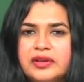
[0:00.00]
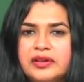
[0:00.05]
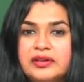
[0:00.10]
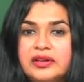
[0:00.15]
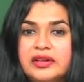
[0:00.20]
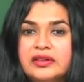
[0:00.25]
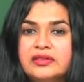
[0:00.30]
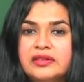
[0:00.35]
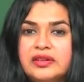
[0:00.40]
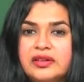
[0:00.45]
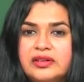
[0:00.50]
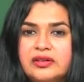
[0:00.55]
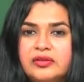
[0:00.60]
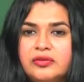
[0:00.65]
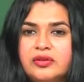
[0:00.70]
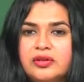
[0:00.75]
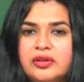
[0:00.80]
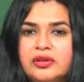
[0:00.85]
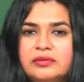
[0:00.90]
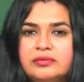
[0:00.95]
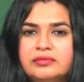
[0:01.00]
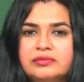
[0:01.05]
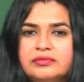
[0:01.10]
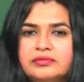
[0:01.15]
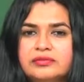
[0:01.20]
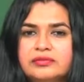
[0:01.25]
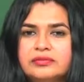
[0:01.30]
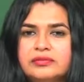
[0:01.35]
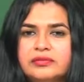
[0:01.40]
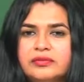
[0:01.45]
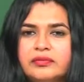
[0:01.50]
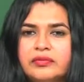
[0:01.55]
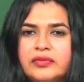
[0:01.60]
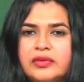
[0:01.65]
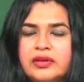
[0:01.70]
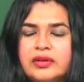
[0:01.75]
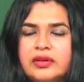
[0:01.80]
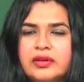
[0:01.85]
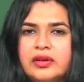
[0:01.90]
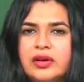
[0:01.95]
deceitful.
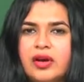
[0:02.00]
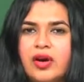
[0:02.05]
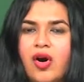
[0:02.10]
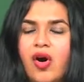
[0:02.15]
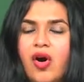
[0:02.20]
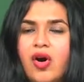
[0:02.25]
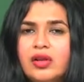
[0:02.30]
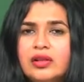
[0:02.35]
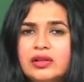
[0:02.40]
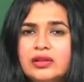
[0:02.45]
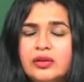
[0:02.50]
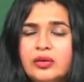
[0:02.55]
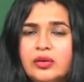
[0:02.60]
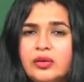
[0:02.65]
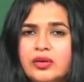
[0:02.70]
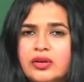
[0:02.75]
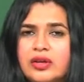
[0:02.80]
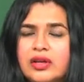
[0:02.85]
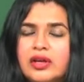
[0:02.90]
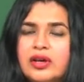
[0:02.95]
Although